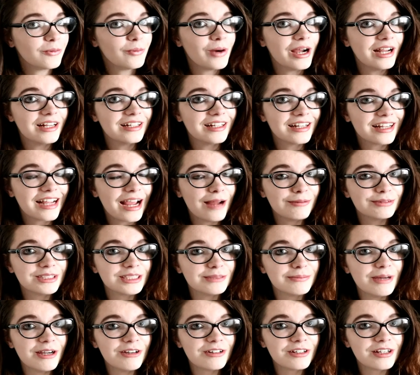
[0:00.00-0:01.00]
when Captain
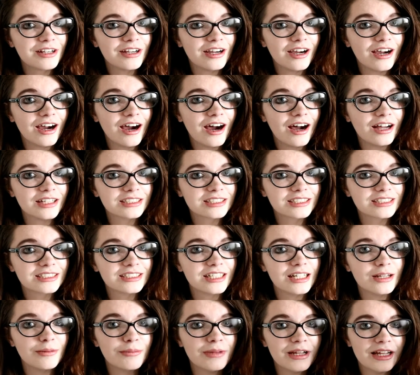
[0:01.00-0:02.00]
America asks
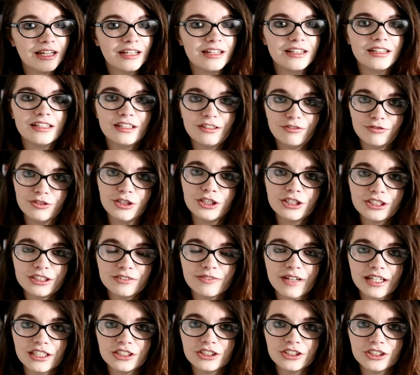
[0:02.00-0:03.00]
him in the first
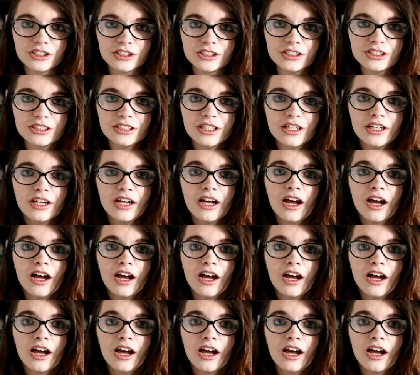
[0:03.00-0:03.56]
Avengers,